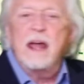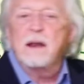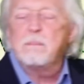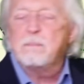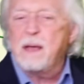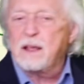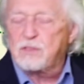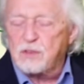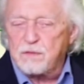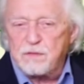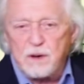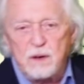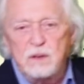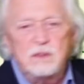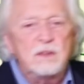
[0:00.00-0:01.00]
And it makes it
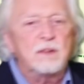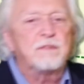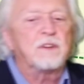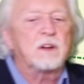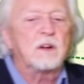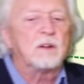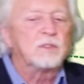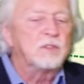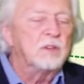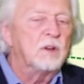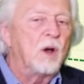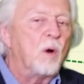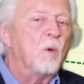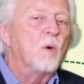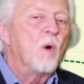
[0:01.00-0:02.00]
very difficult to
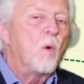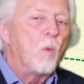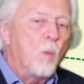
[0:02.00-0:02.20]
know